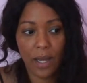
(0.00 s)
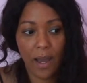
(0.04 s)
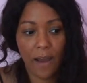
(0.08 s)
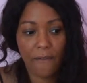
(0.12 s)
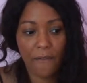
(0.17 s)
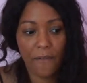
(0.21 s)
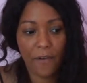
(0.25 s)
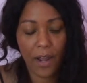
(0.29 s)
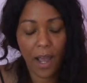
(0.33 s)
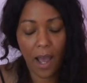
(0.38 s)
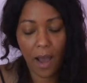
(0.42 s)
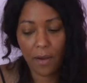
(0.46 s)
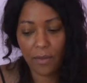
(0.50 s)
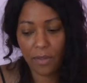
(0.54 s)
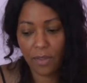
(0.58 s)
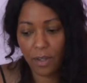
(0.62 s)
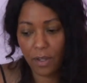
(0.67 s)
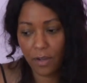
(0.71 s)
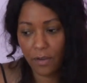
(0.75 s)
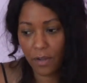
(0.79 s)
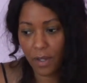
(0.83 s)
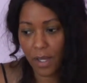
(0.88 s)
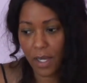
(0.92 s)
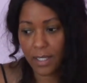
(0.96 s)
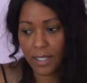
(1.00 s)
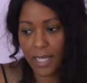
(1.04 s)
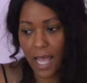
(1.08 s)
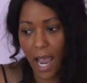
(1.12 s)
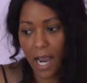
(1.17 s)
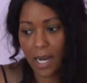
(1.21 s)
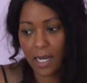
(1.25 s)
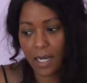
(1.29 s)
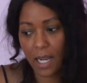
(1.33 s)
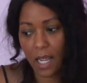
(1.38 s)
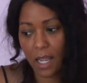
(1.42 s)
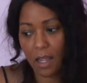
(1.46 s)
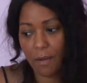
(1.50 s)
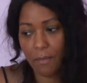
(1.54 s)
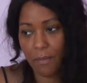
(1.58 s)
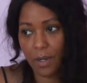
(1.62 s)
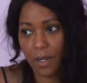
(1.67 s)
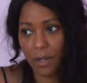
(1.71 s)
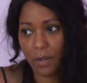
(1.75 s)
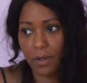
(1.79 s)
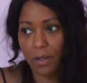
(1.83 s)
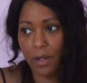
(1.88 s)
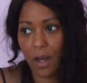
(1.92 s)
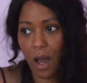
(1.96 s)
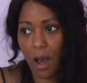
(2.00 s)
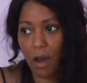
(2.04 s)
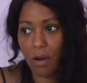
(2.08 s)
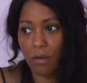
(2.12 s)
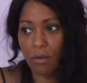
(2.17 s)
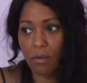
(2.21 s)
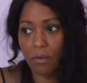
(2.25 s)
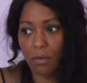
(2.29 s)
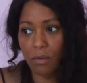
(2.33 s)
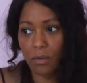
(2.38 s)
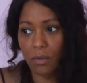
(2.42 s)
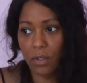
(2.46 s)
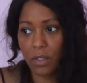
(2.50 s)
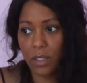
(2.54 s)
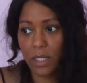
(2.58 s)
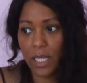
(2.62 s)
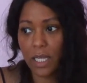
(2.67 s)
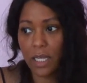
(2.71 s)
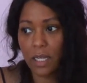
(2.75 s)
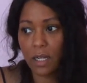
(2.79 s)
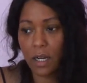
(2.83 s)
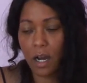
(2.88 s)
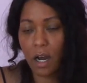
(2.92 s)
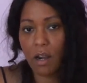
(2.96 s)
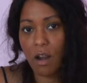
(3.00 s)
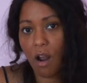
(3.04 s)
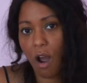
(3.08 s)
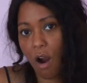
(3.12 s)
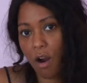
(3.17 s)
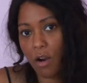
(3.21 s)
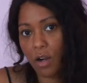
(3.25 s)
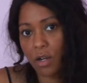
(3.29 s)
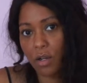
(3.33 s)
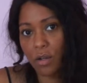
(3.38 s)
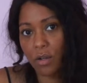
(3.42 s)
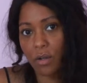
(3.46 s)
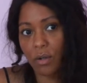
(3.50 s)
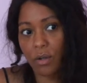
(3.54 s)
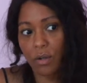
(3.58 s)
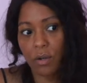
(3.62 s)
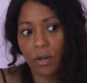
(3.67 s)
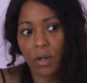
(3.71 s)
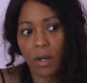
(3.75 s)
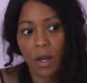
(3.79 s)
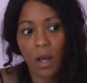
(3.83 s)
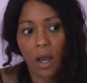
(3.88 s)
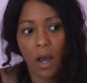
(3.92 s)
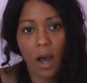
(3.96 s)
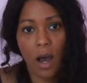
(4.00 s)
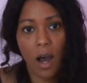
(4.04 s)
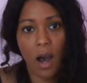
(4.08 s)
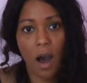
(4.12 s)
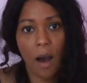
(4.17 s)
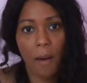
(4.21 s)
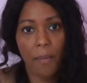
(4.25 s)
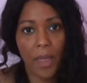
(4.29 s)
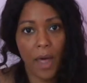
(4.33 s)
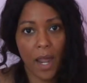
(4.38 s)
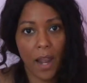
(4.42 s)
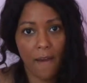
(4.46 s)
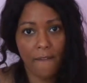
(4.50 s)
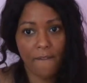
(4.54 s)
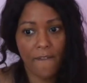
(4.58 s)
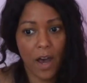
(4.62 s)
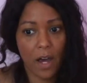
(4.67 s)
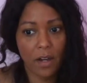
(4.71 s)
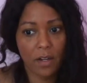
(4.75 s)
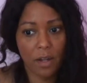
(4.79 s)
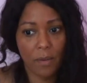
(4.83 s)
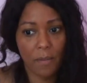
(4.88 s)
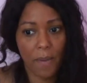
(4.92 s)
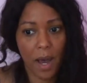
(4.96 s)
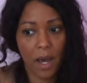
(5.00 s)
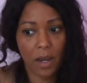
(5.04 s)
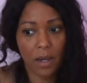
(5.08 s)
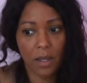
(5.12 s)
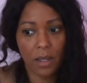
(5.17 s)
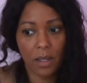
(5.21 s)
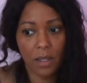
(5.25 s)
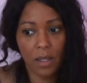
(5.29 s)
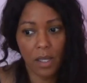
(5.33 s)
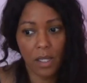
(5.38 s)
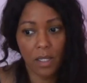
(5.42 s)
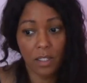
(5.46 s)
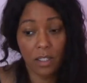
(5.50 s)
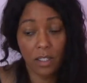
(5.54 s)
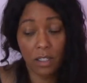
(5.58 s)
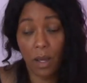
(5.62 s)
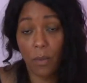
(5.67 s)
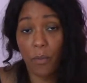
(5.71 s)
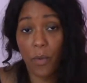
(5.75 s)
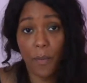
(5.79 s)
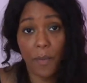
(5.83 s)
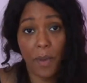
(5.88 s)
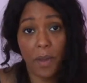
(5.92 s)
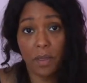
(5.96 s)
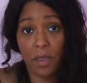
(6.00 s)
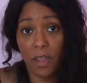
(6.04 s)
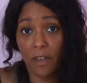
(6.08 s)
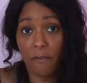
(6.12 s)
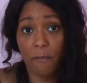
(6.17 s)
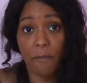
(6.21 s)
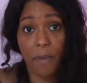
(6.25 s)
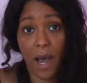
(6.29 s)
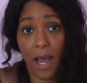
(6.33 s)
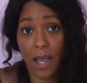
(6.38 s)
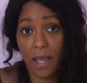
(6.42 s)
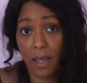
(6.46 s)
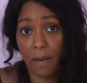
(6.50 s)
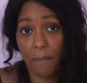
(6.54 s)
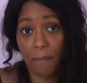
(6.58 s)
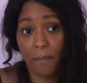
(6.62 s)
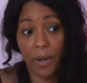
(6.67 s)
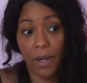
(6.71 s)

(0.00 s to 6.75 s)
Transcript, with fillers: I forgot the exact name, but I'll link an article um, that I found about it and some women live by it.